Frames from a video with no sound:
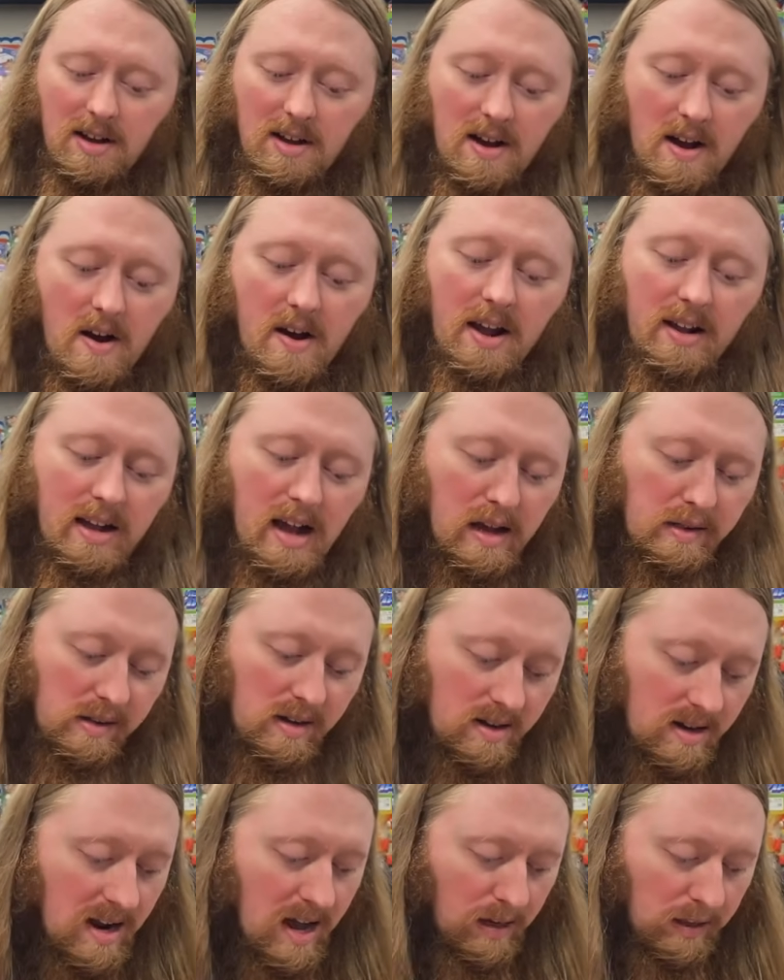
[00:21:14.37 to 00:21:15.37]
All right, guys, the
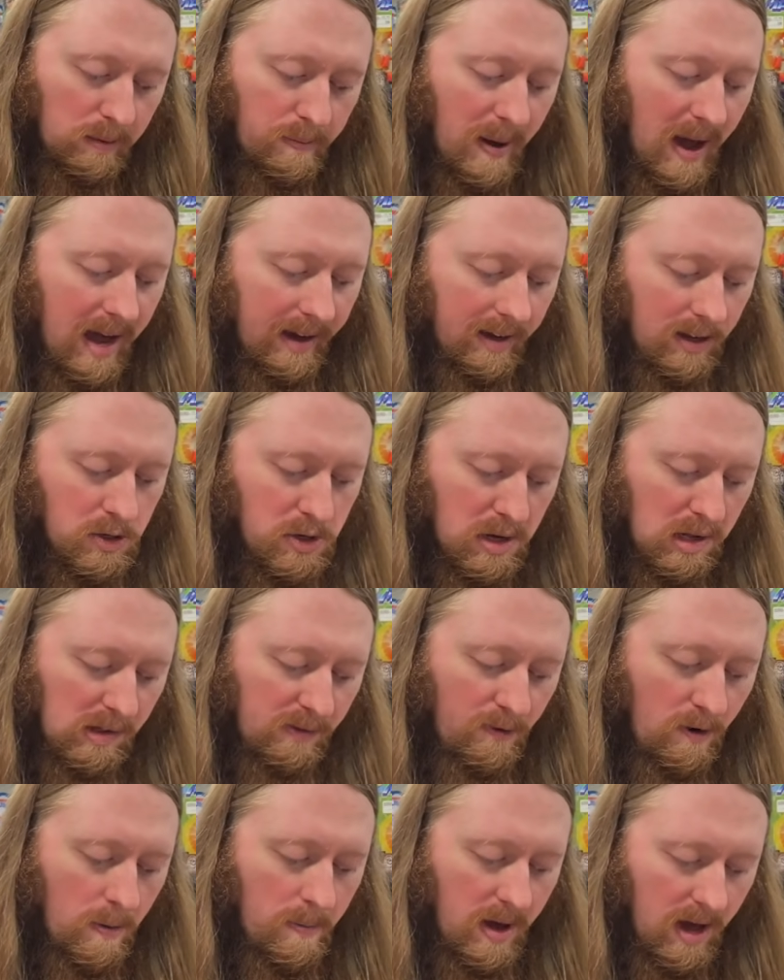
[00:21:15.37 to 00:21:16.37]
next package is
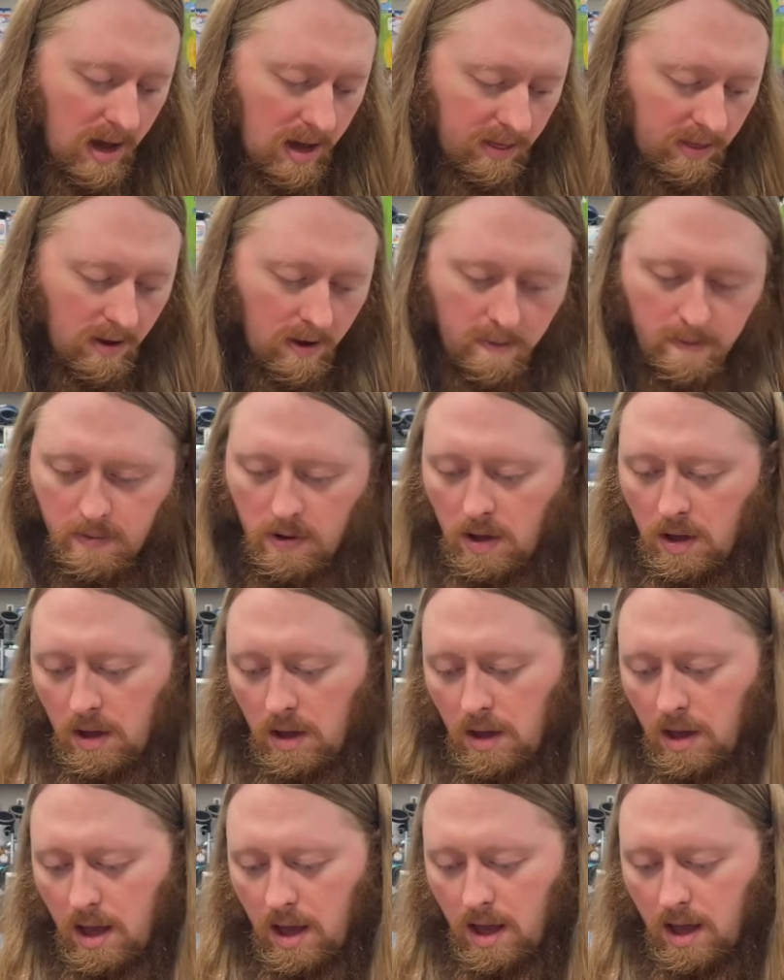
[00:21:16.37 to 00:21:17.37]
from Haytham
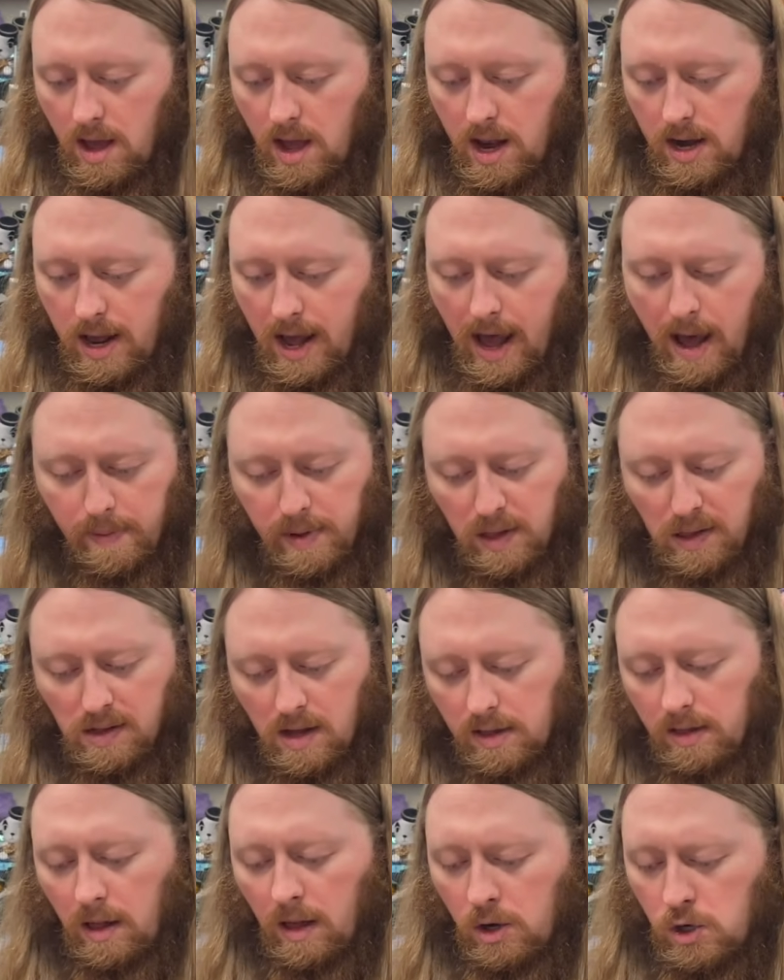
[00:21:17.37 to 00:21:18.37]
and Abby
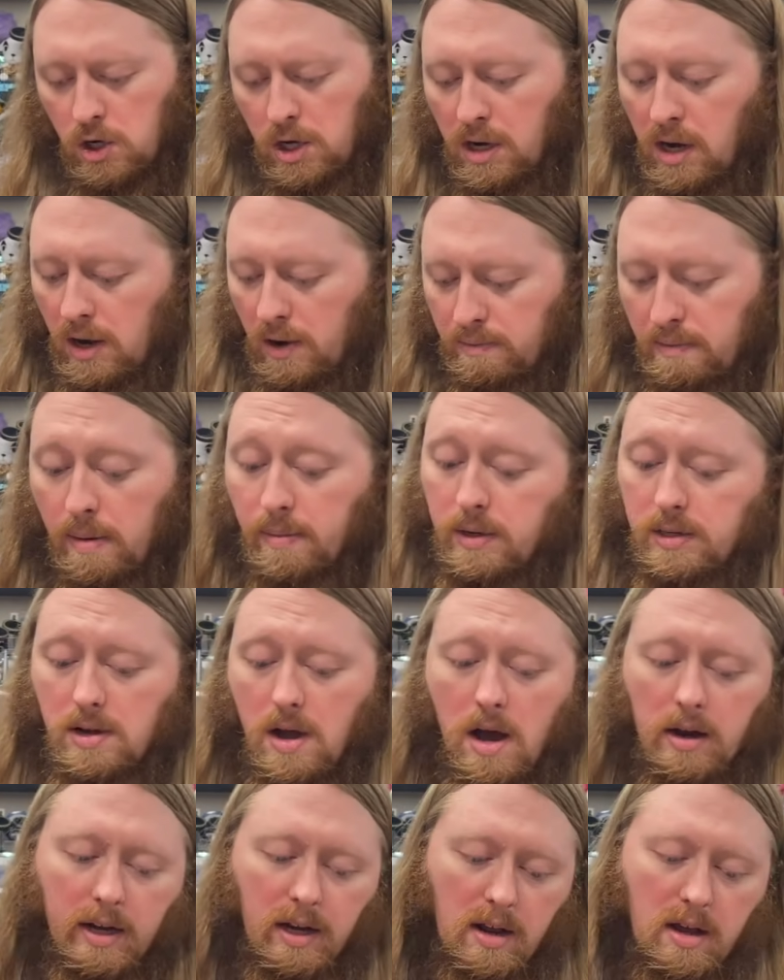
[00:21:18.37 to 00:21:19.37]
said that she didn't remember
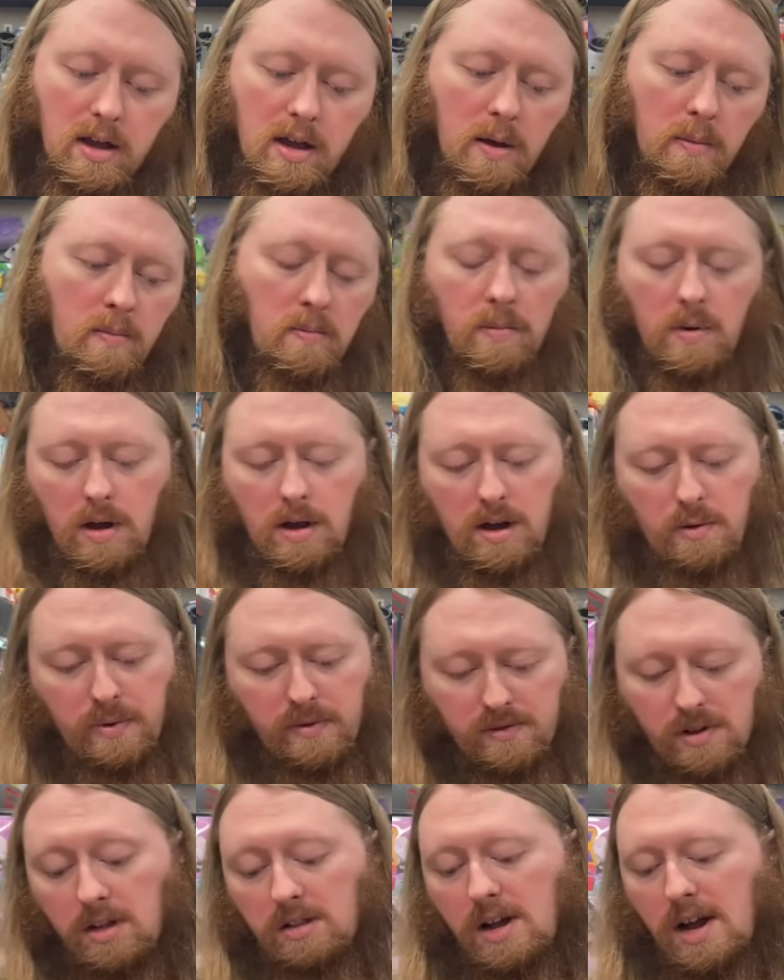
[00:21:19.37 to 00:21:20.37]
talking to him. Uh,
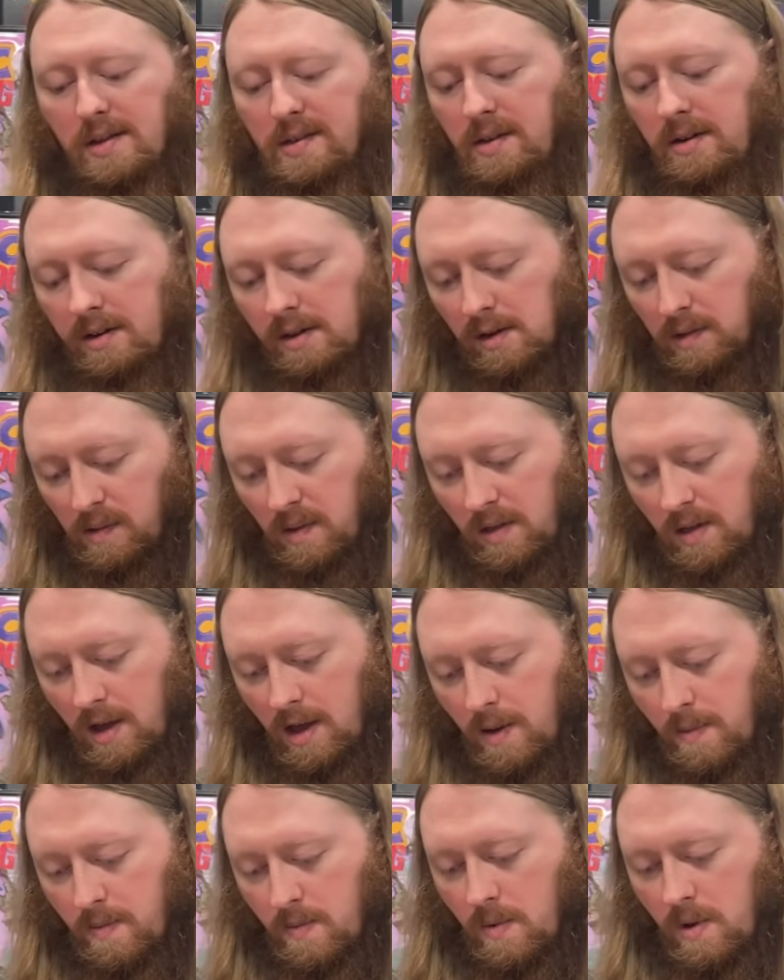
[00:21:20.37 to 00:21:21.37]
we've done lots of deals with
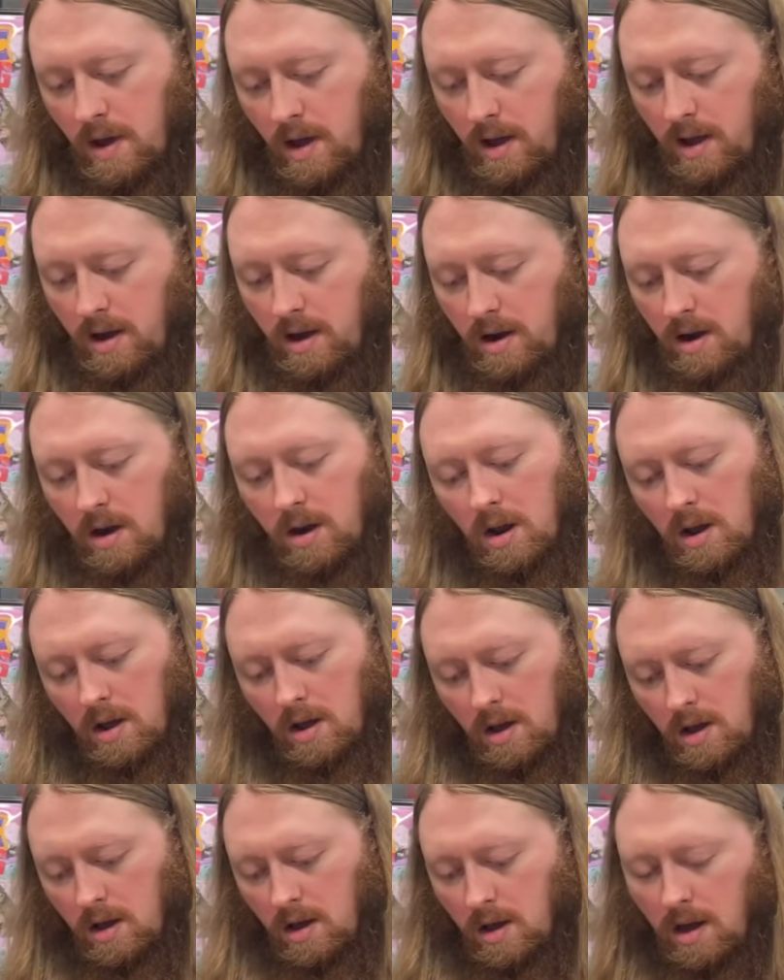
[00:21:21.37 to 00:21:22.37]
him, and
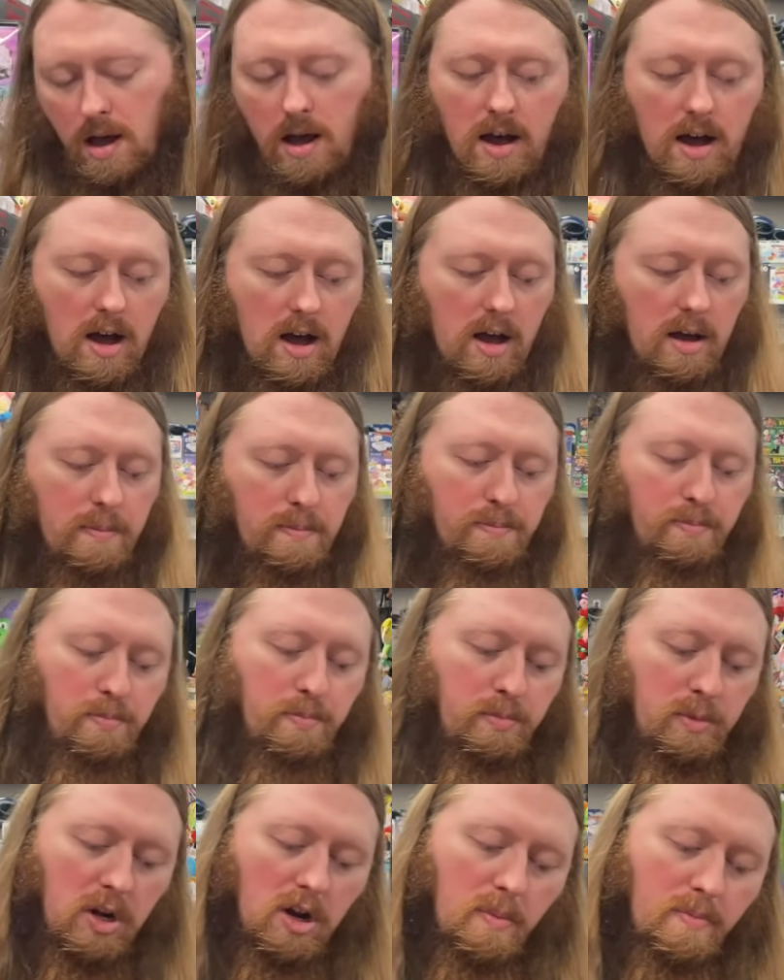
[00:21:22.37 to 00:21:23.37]
uh,
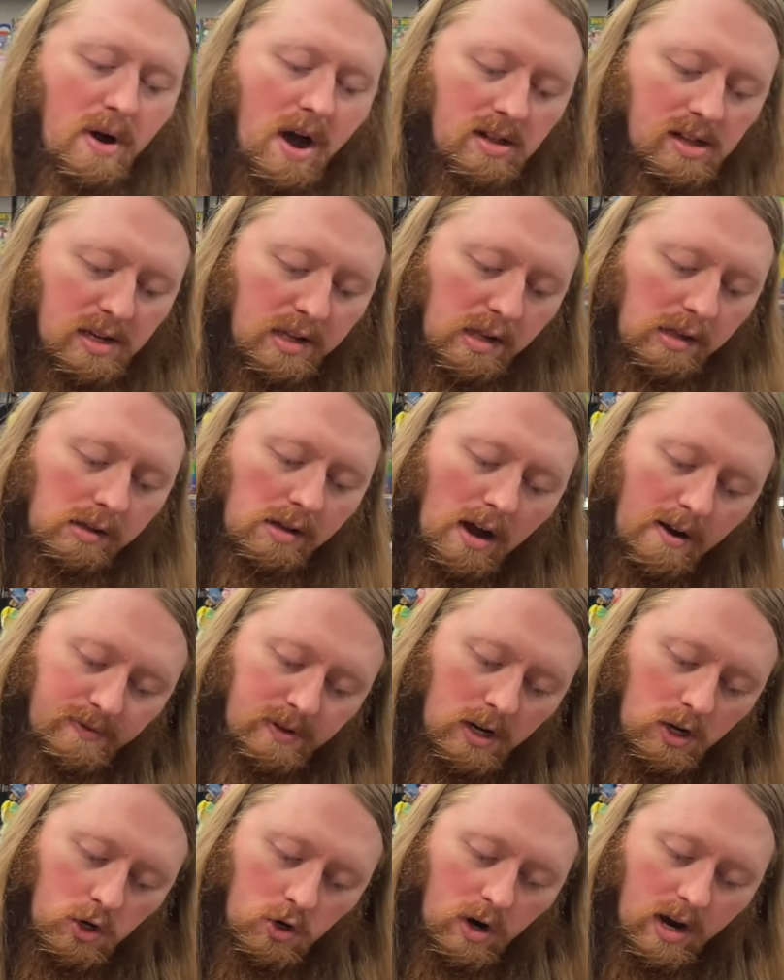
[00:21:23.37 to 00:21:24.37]
you know, bought lots of stuff,
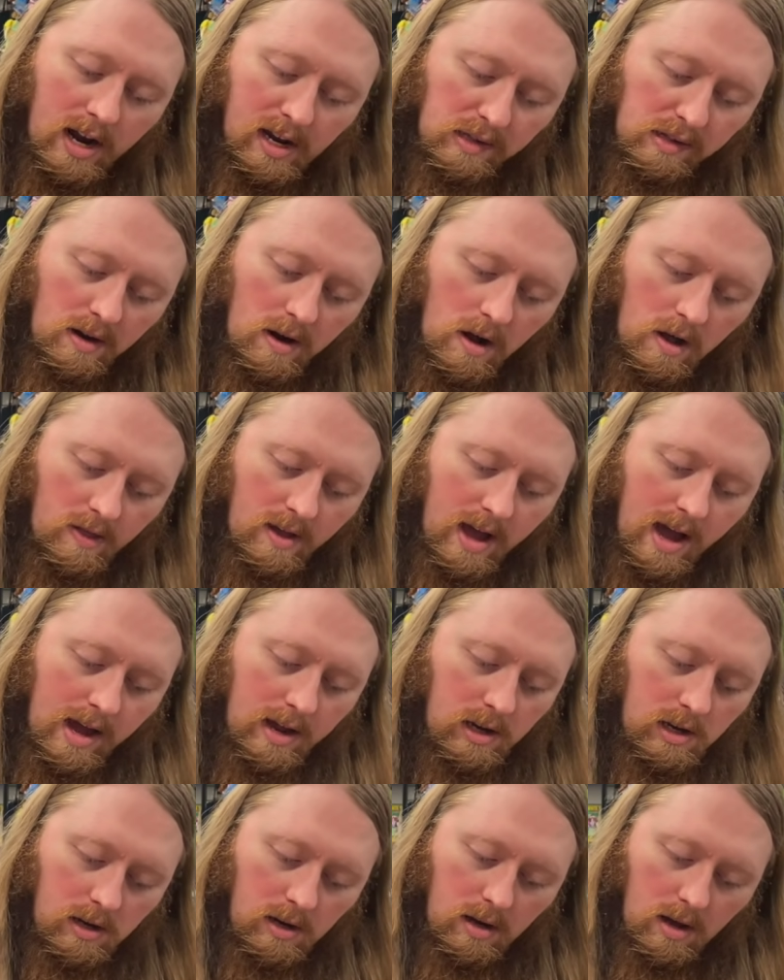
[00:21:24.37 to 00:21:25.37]
did trades and all
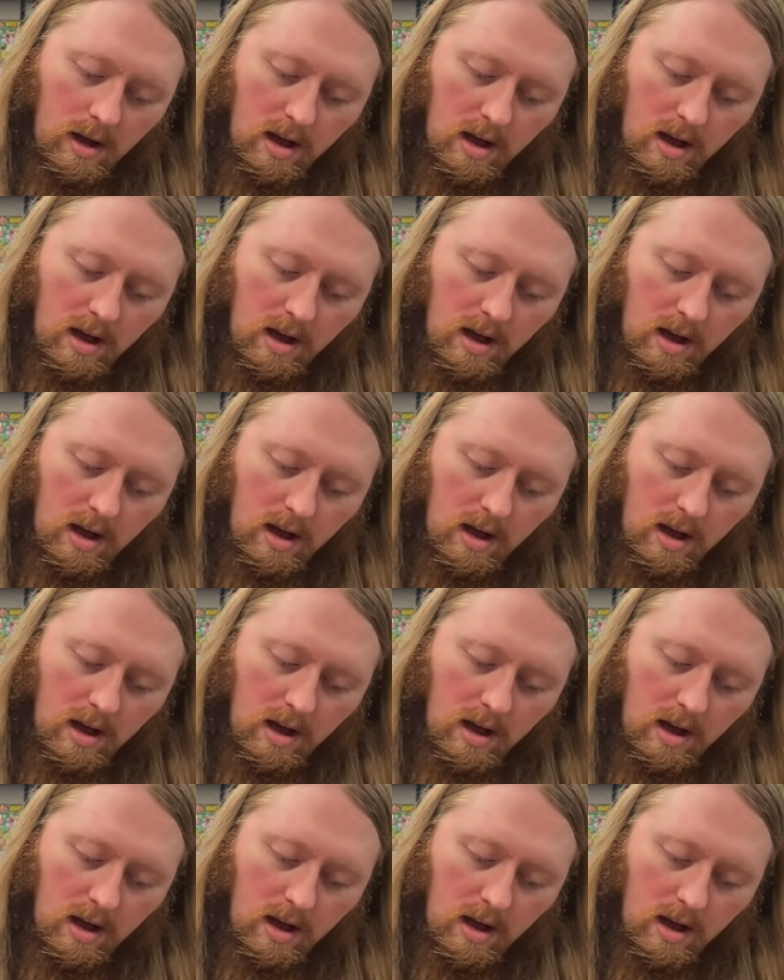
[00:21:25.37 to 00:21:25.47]
that.